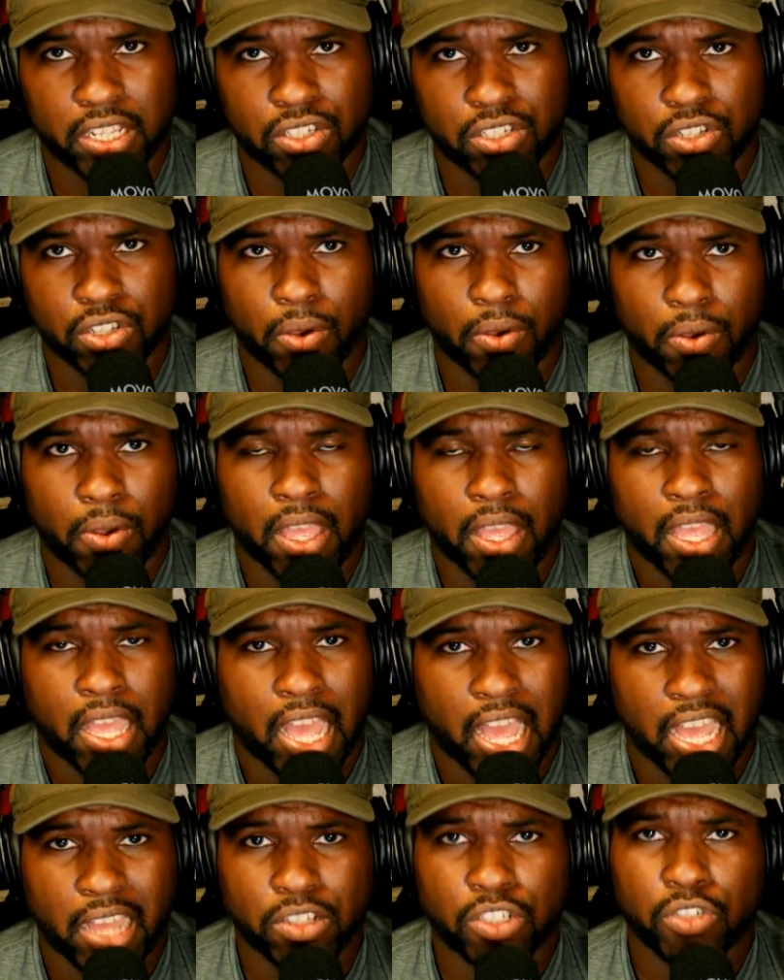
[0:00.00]
So
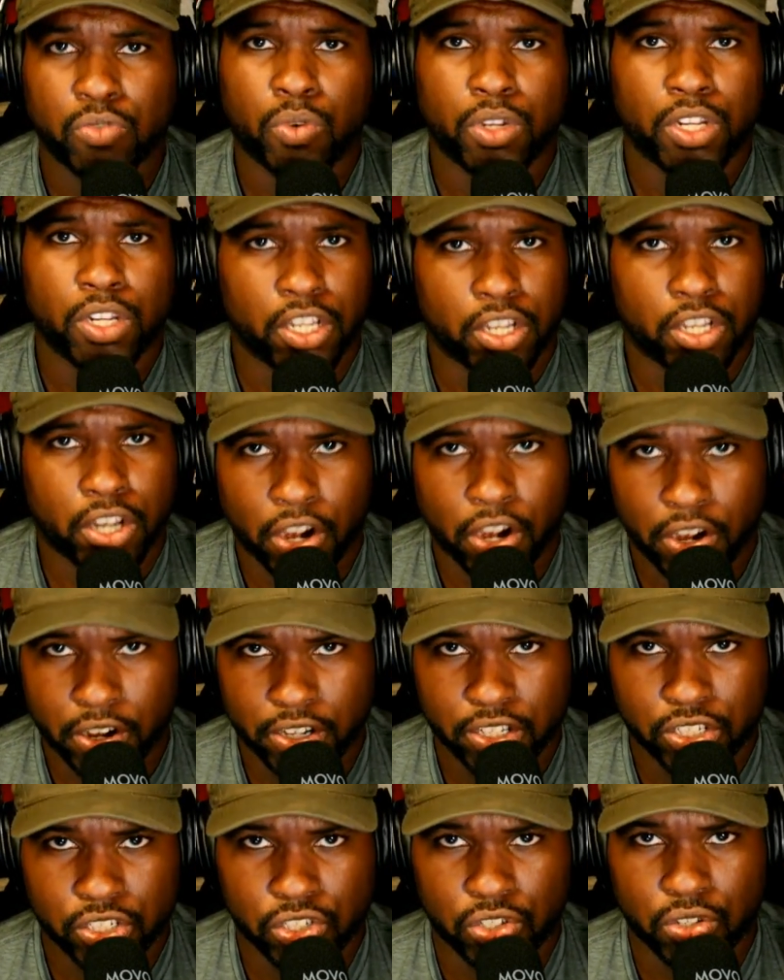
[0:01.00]
I just want to
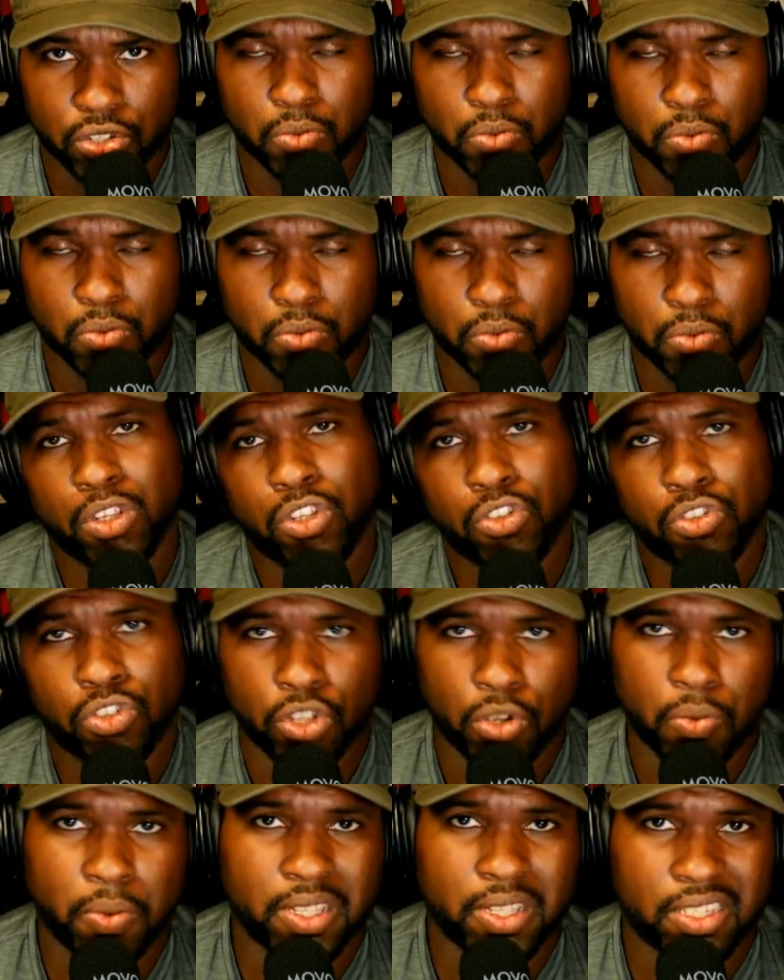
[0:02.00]
encourage you. What do you do
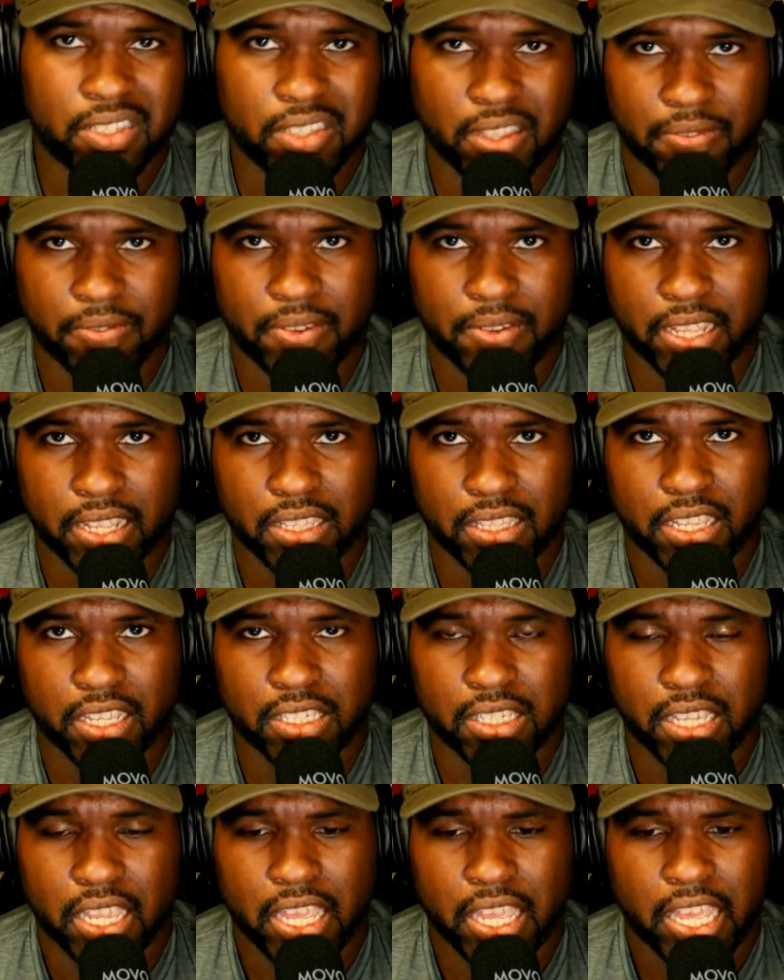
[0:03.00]
with stuff like this?